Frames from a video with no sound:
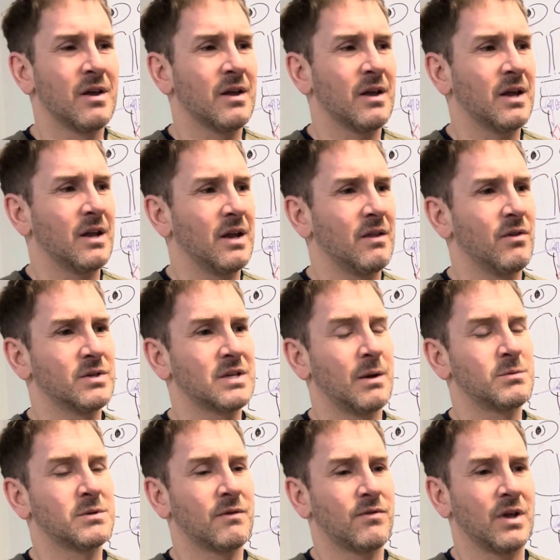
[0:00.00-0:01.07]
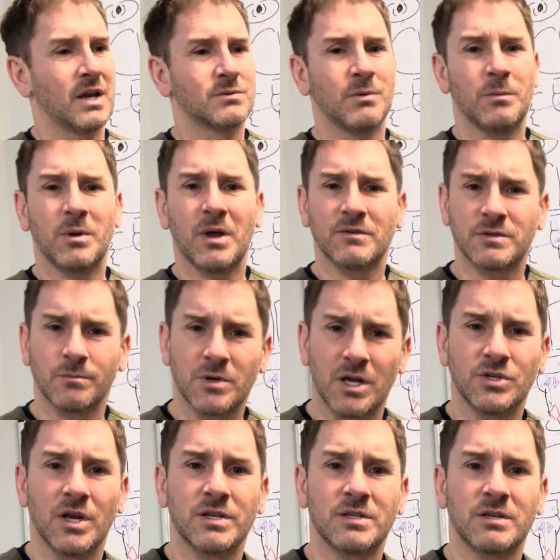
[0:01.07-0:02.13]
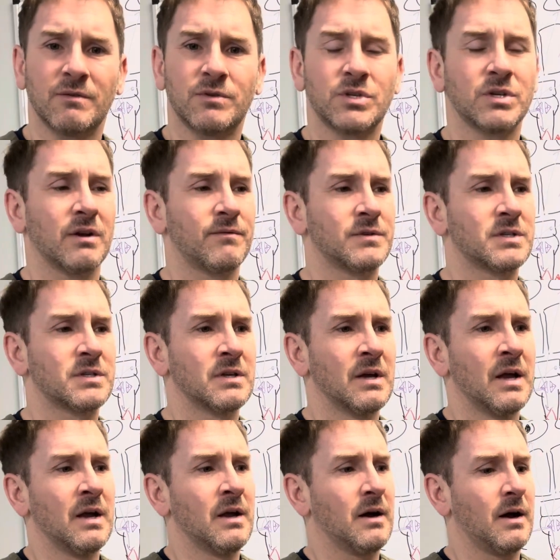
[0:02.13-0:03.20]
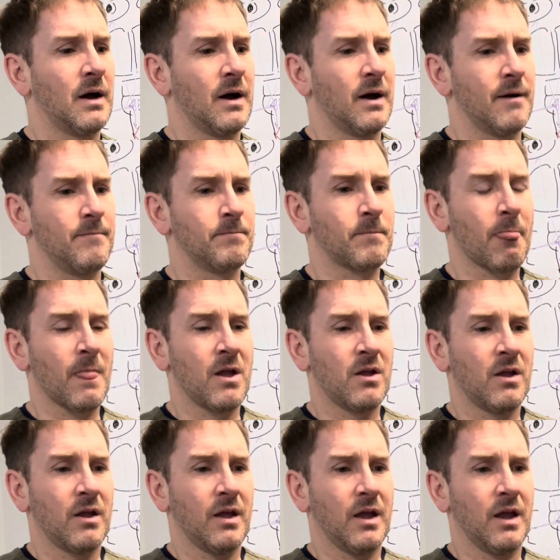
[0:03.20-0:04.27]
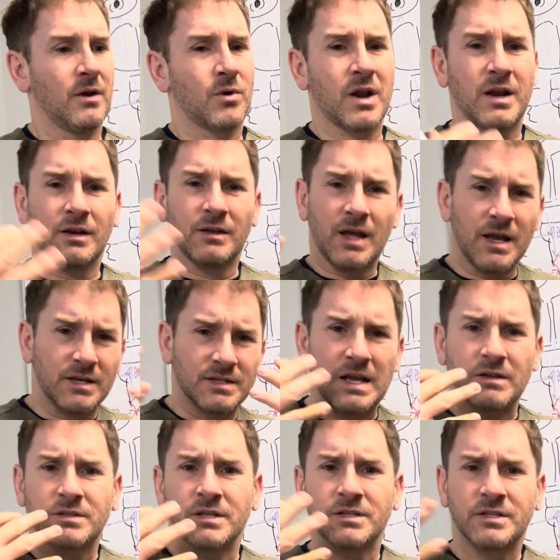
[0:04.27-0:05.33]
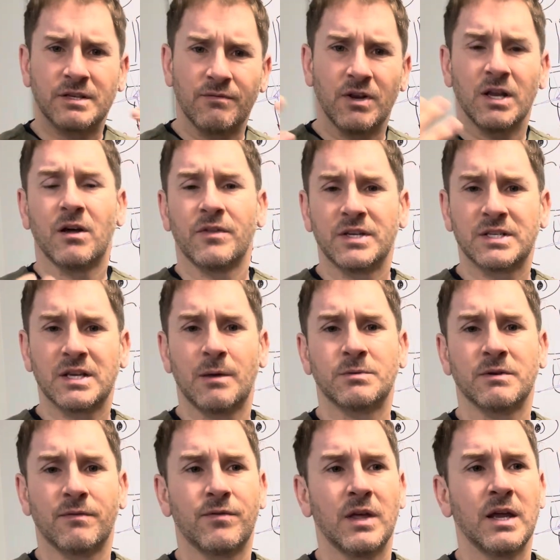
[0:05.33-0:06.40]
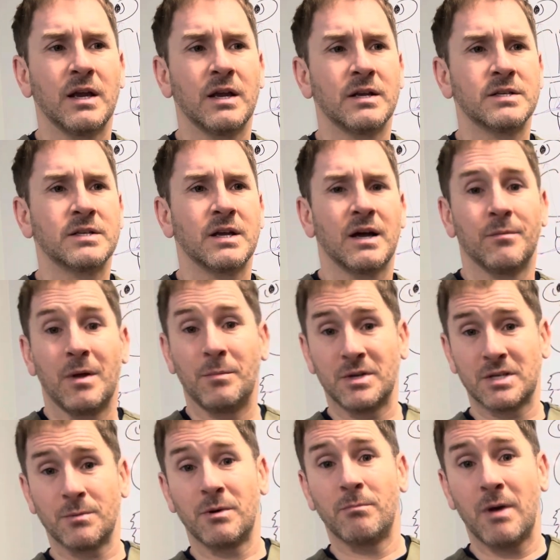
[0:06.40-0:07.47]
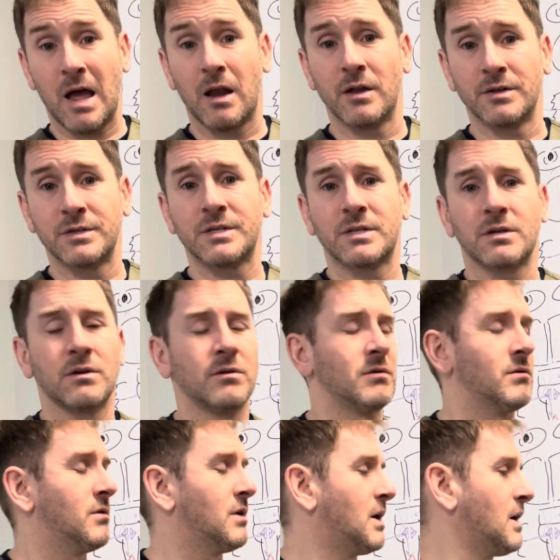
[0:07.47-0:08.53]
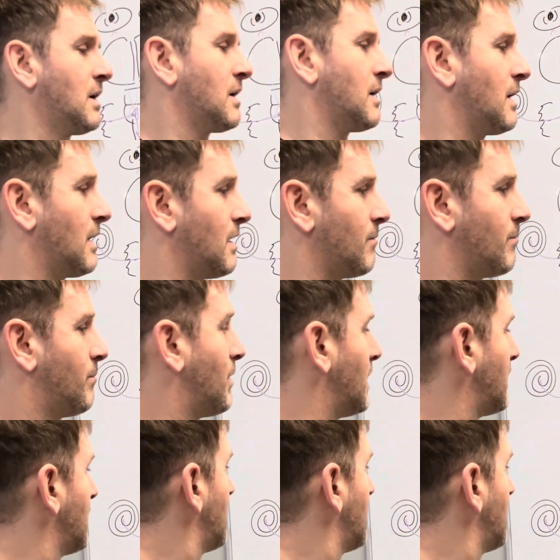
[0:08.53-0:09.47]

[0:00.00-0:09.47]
and those types of things. Maybe have some digestive shifts. And we're getting light and sound sensitivity and all these types of things, maybe some imbalance too, but